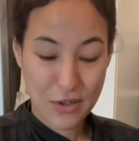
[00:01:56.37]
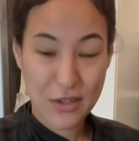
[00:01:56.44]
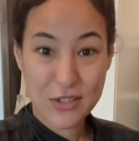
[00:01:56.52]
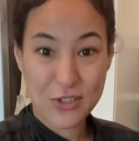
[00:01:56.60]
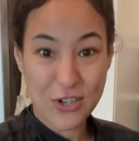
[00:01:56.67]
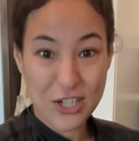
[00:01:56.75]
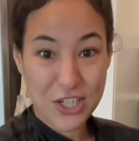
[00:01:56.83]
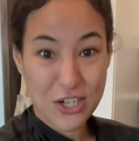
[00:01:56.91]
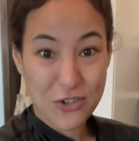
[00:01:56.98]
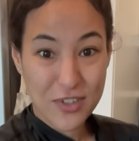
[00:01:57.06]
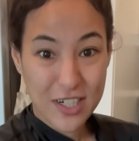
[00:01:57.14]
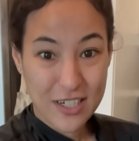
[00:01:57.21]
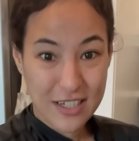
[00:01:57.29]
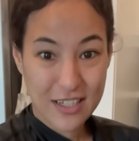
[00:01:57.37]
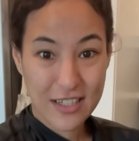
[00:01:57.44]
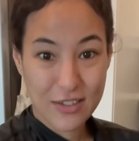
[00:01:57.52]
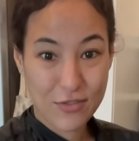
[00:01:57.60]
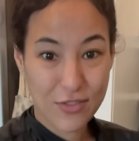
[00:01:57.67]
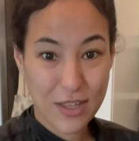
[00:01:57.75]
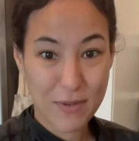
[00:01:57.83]
stretch it over,
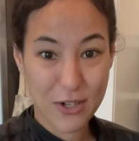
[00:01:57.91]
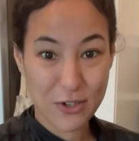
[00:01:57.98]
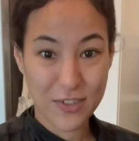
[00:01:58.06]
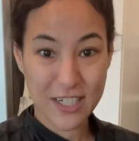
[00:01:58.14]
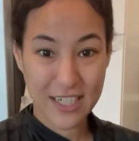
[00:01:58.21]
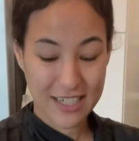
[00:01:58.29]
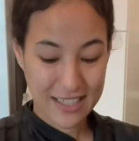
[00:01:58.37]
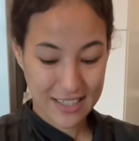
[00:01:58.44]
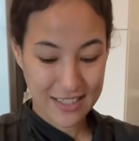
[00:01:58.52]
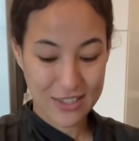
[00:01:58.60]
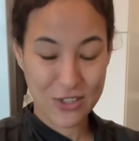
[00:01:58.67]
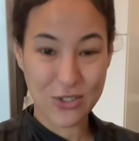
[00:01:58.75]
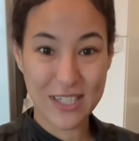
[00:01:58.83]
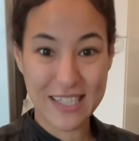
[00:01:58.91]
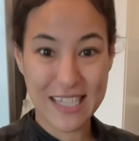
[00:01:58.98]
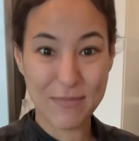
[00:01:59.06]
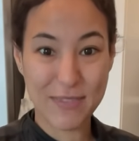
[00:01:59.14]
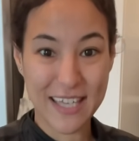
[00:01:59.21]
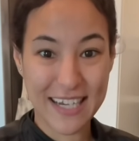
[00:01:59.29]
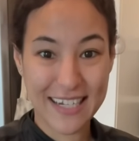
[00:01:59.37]
flip it over, do the same
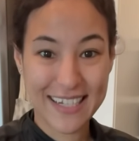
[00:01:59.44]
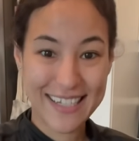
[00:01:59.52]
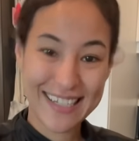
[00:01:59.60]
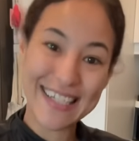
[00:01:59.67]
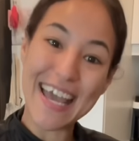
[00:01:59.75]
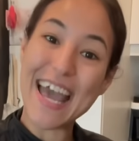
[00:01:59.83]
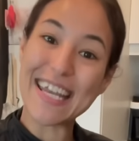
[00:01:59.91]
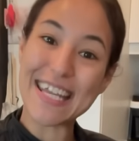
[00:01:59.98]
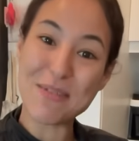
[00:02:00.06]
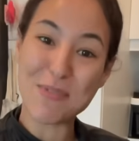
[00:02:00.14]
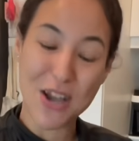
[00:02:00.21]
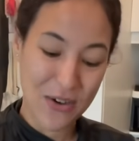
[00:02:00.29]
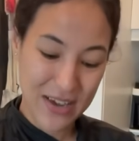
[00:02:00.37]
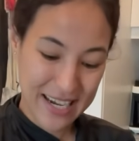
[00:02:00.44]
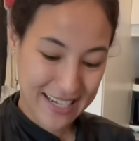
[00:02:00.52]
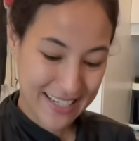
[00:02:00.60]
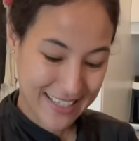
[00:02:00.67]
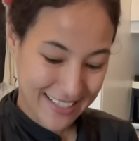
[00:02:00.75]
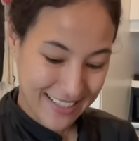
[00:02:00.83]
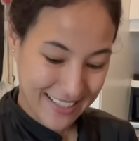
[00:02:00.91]
thing, and keep going.